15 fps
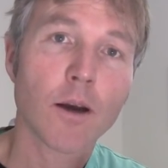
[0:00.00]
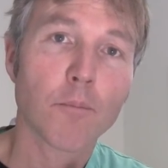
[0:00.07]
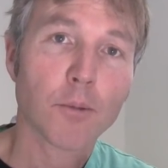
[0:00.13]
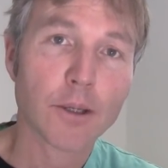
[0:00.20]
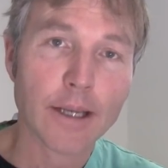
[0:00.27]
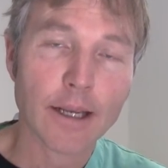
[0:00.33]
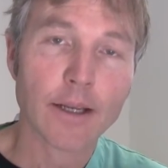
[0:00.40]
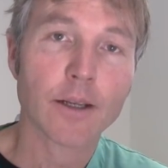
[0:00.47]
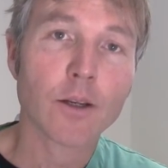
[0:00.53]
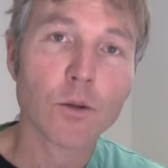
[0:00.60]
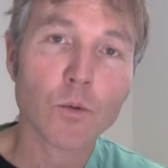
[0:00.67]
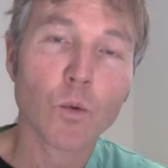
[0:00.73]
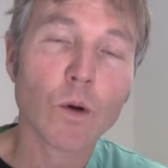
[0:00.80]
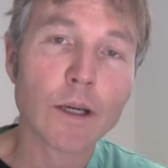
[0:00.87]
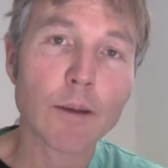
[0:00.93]
per 10 to
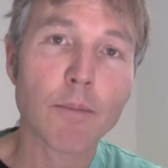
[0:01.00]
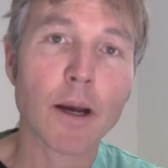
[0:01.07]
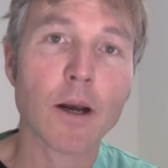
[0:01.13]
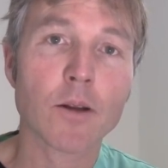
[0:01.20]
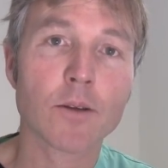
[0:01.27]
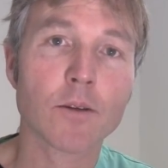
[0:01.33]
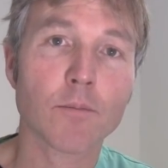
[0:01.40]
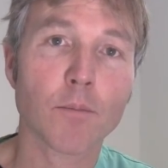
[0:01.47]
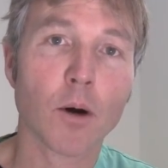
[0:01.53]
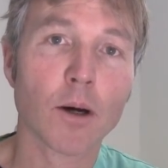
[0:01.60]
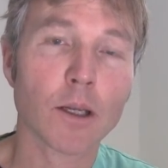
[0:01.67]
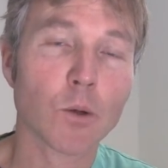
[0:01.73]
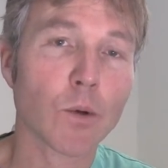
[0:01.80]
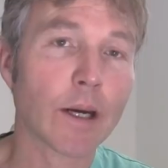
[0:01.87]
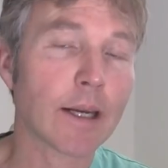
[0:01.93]
20 pounds of
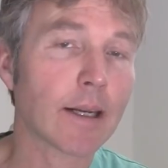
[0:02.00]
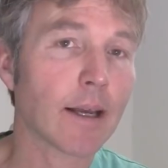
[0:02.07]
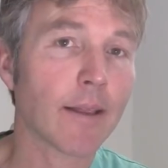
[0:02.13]
body weight,